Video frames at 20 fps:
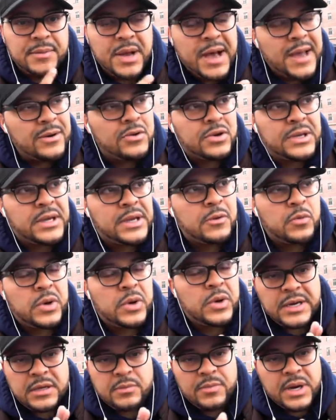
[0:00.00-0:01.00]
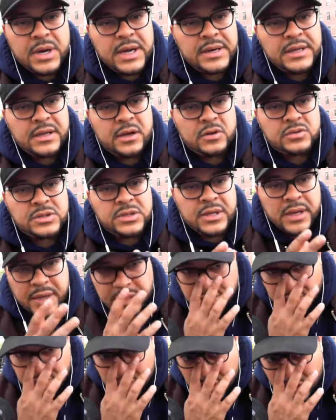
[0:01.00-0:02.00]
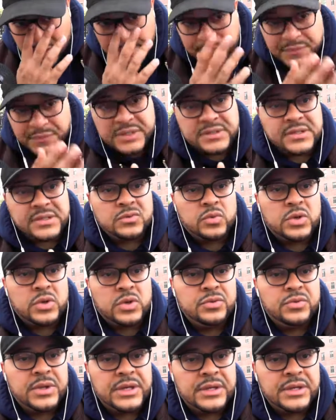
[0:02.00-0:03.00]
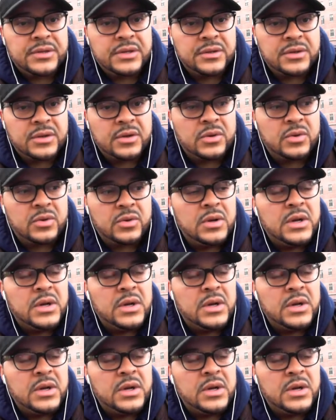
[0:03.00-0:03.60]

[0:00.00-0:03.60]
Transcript: I don't care what anybody else says. This is what you need to do.